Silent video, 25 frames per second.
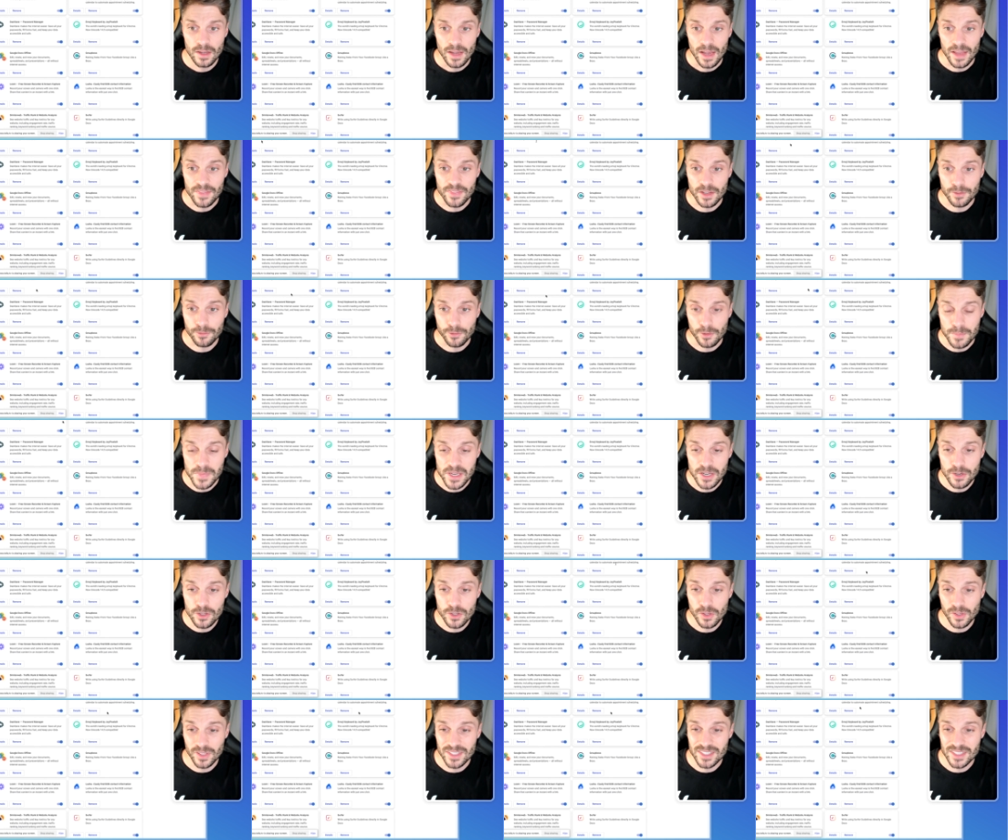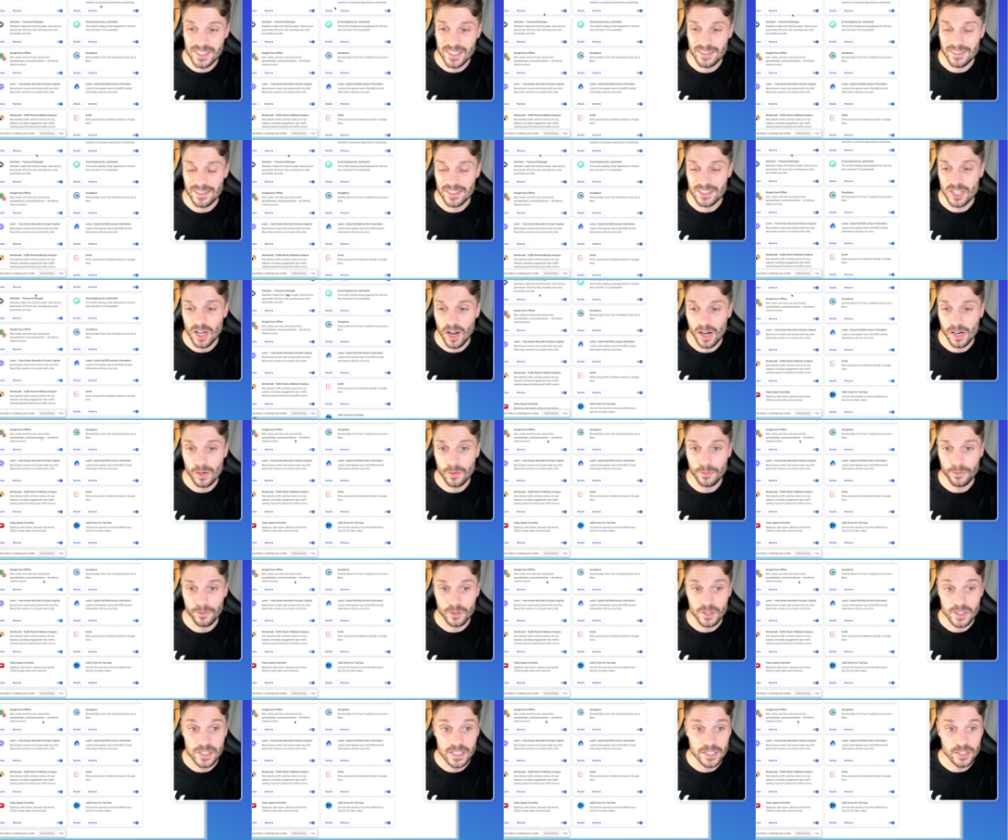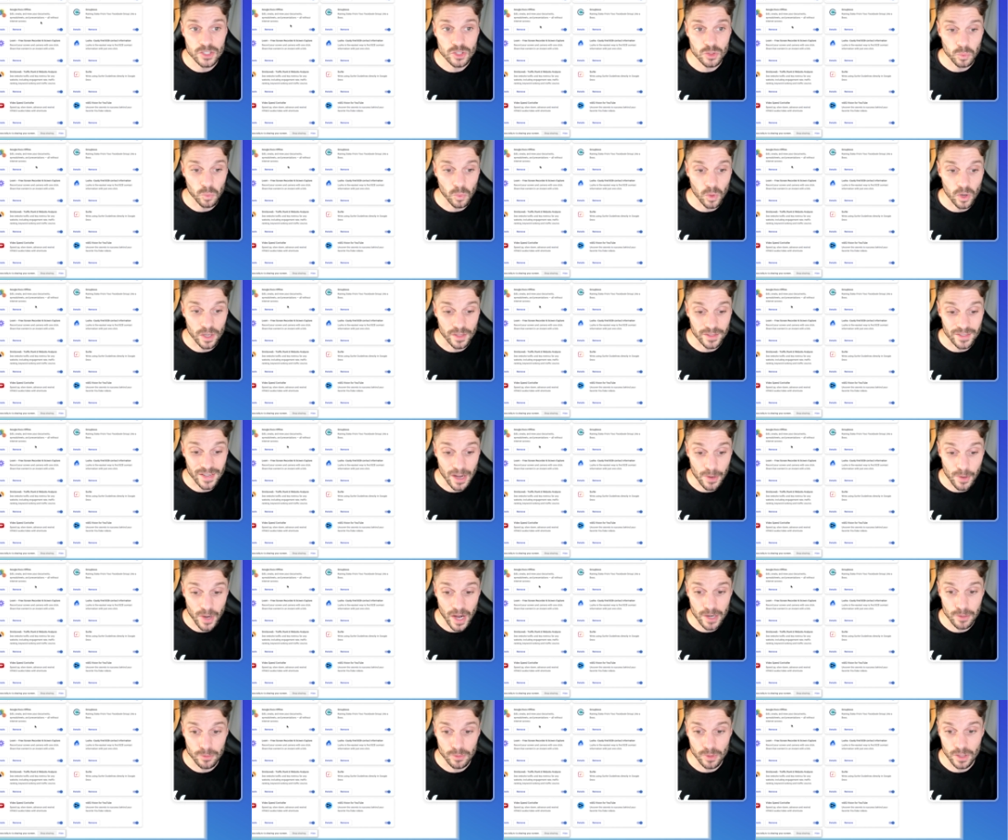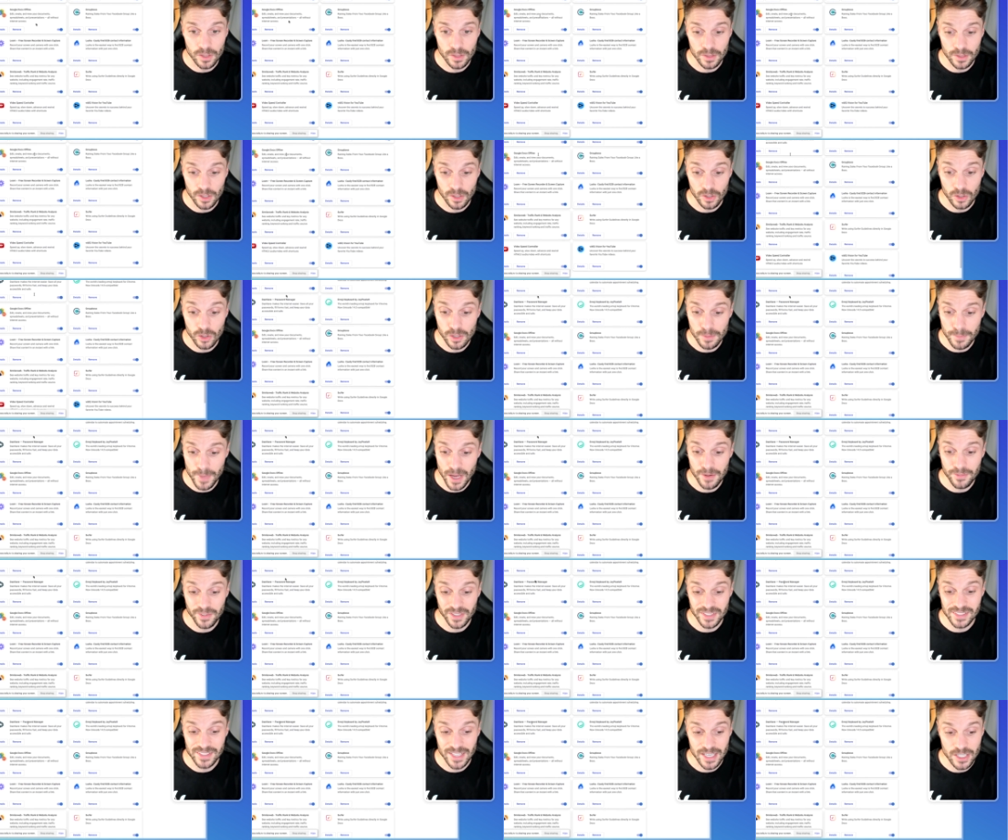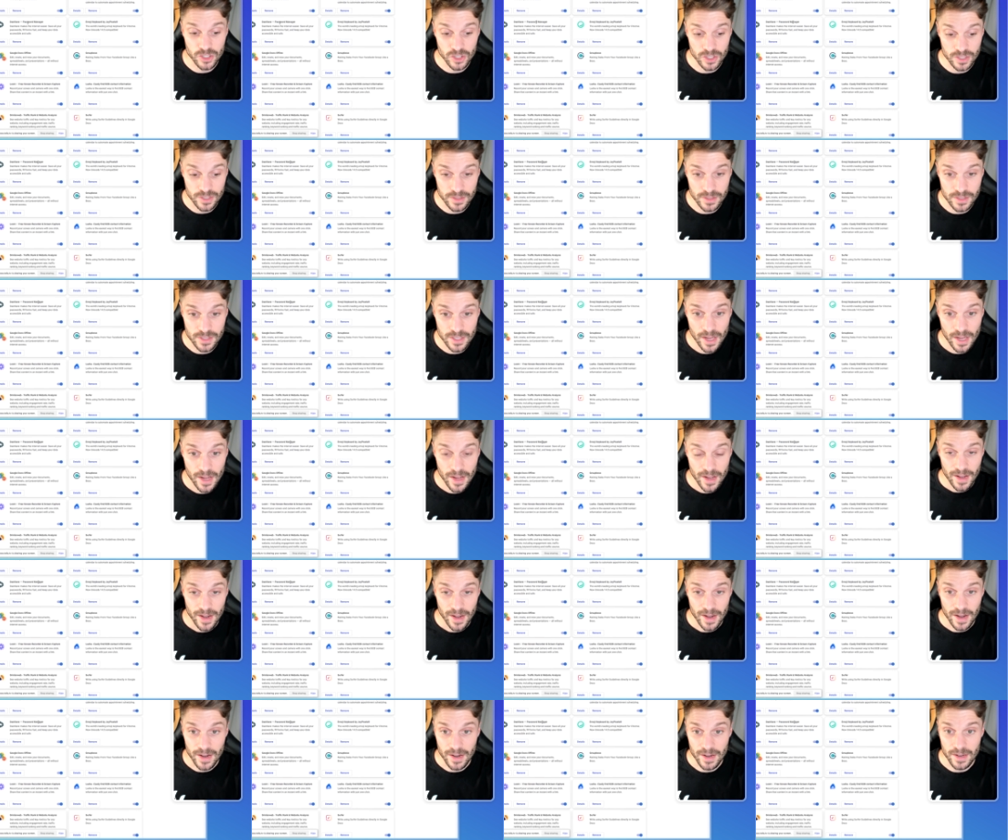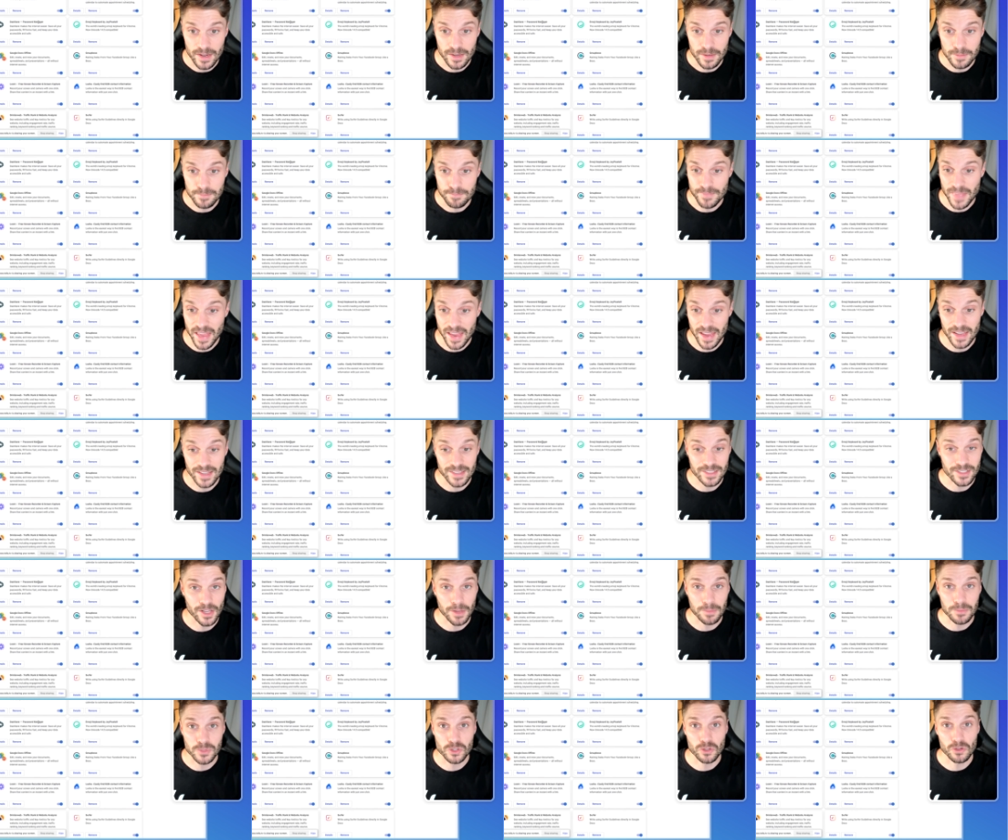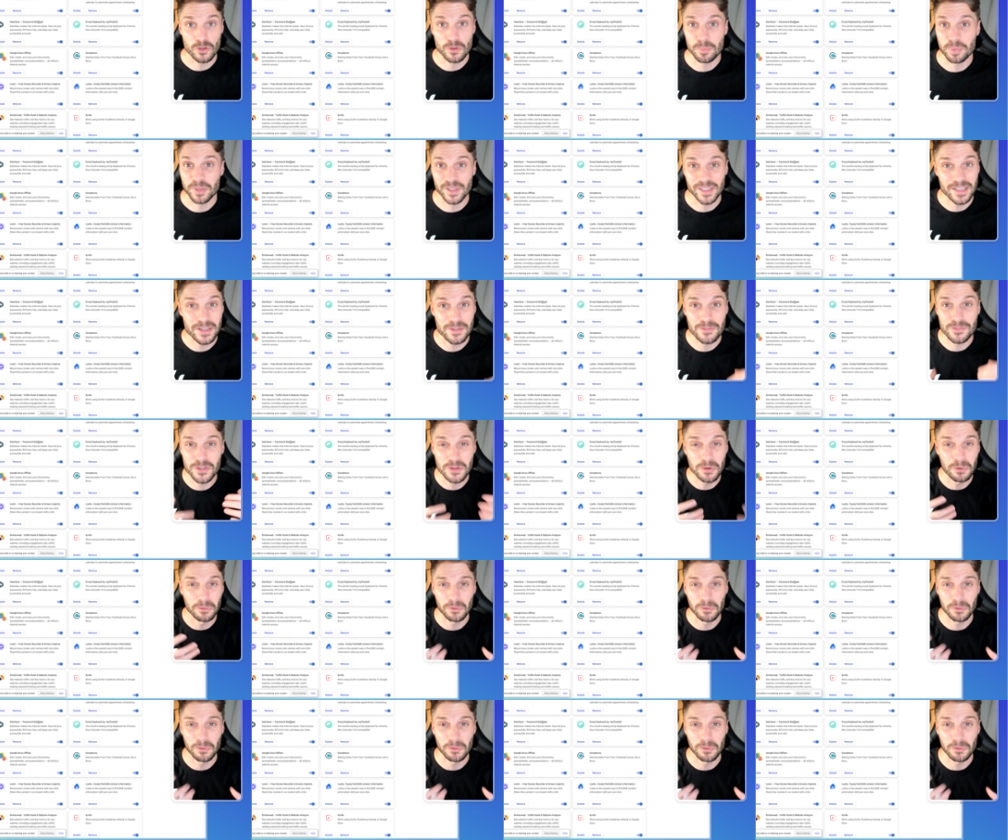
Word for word: and then from here, you can see the toggle for each one. Now I run a good amount of extensions. Um, and I'm sure plenty of you